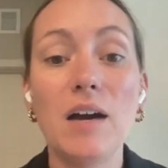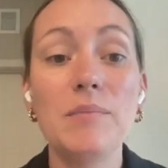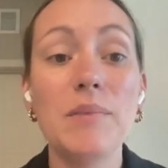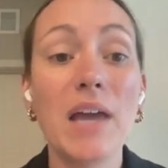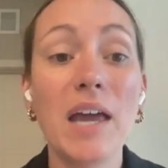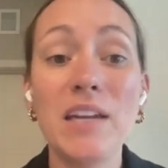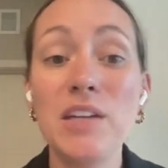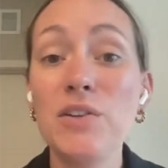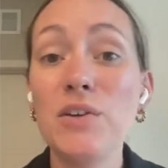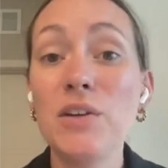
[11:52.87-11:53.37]

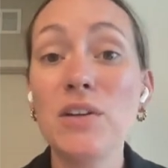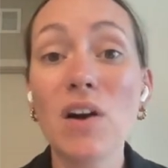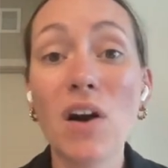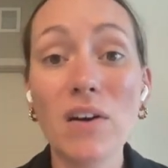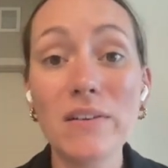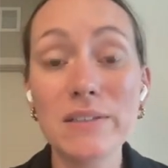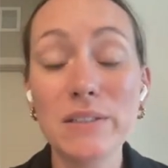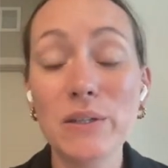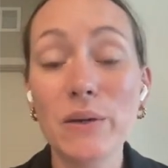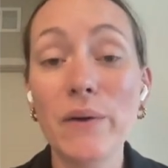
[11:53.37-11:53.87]
And you
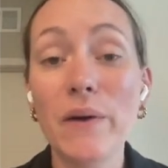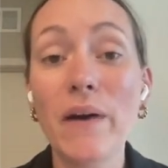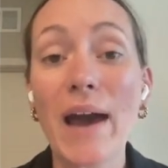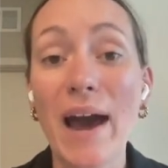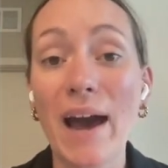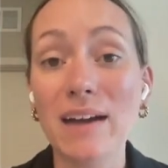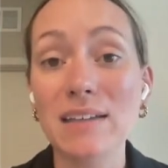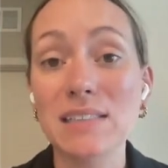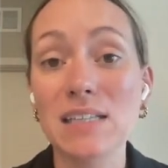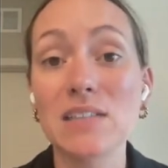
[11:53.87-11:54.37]
can
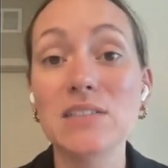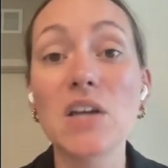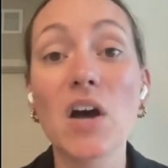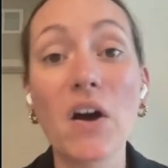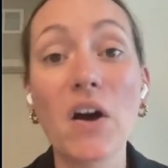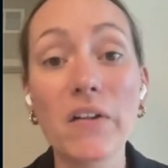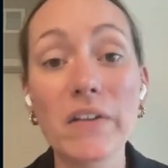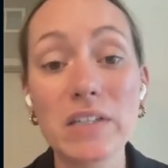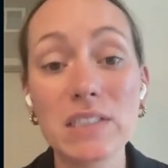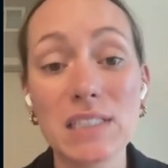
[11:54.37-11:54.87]
also
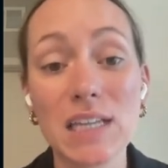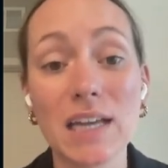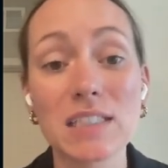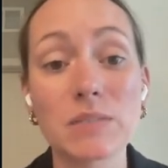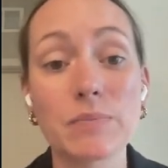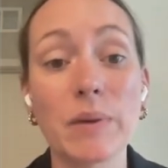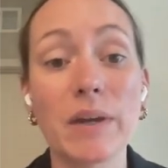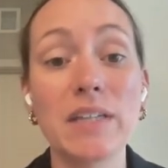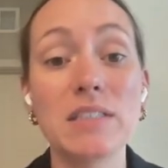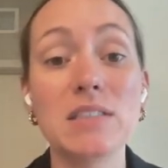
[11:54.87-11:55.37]
access all
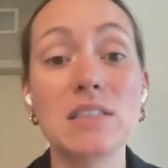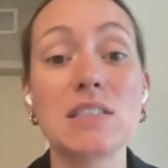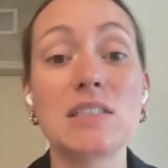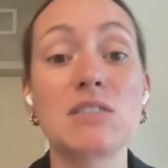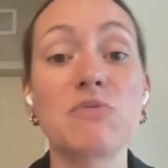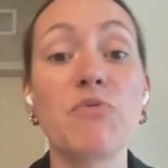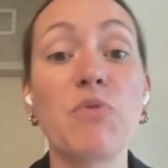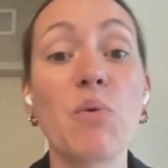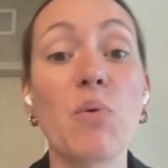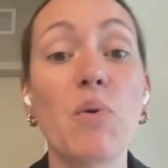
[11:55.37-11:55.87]

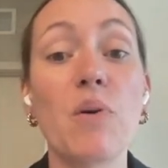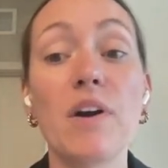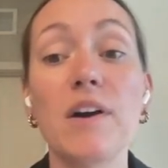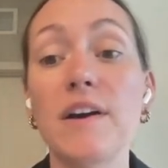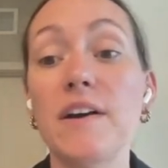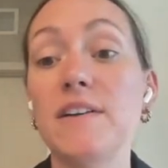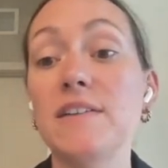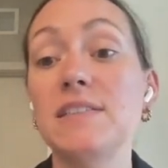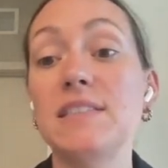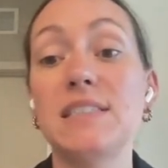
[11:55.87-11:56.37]
assessments
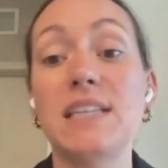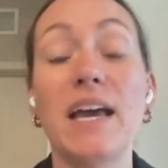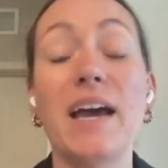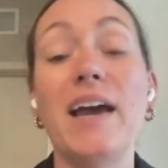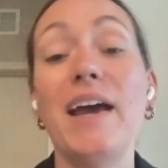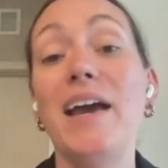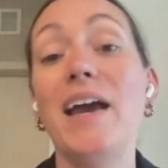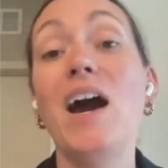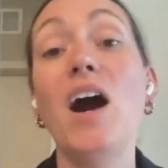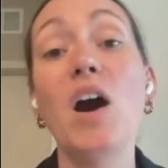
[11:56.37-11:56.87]
for,
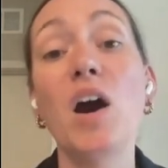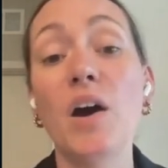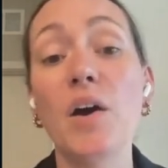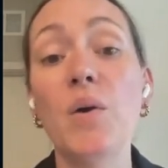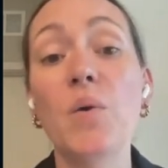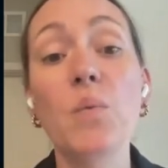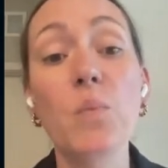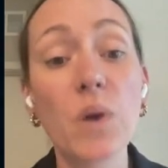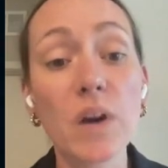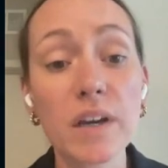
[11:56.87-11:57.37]
say,
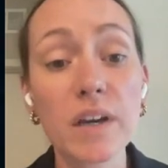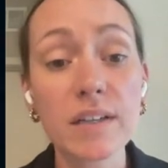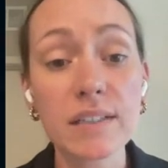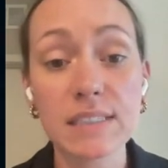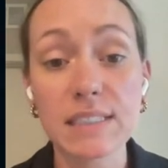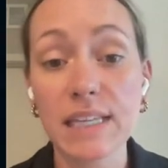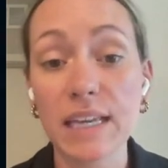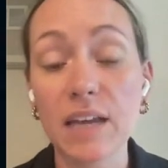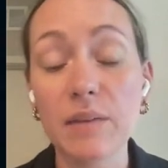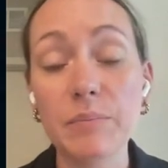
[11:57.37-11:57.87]
a
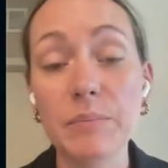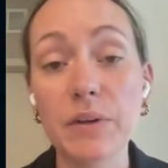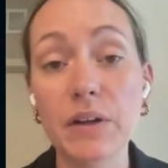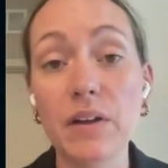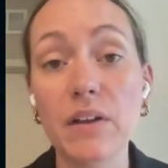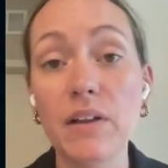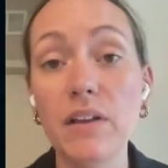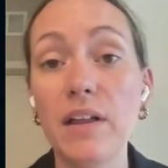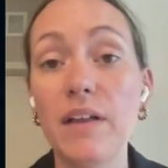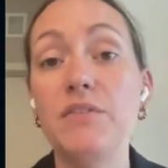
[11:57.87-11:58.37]
work
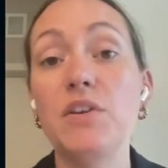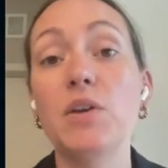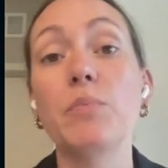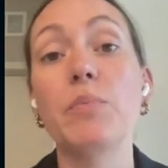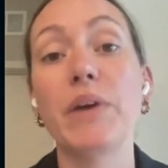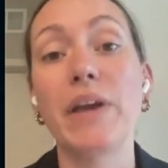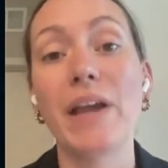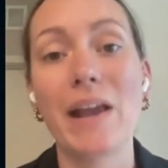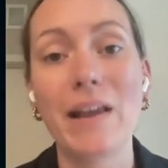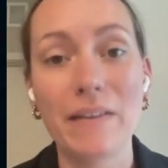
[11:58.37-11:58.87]
sample
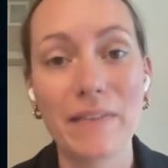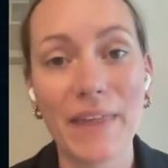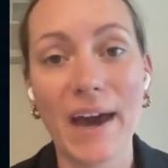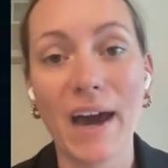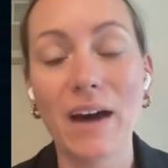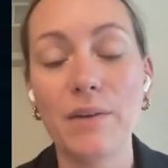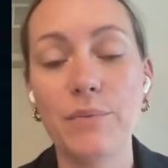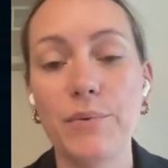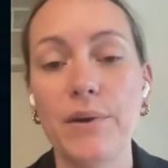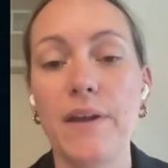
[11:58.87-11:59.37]
if you're
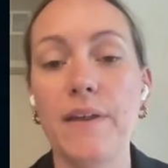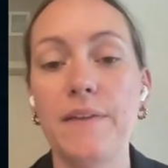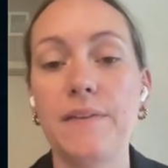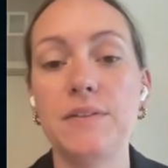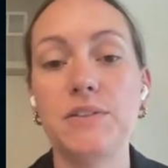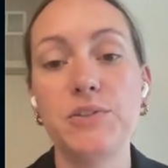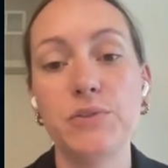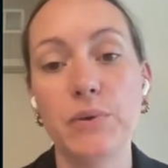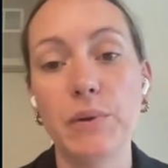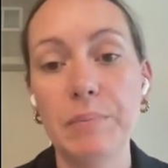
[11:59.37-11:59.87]
bringing that
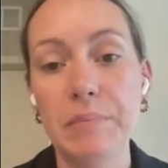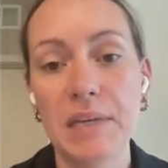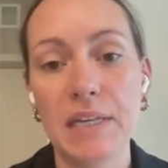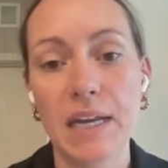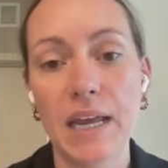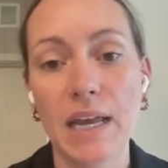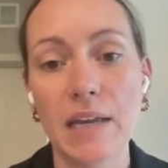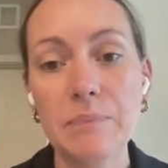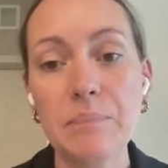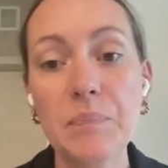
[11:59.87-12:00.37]
with to a
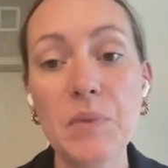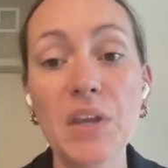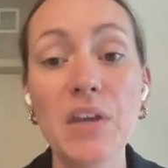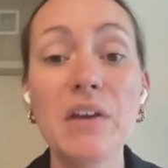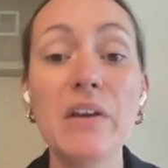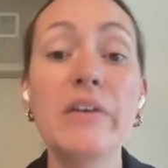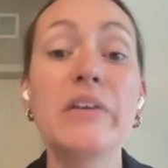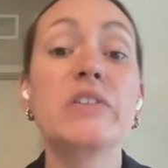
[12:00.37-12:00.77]
meeting.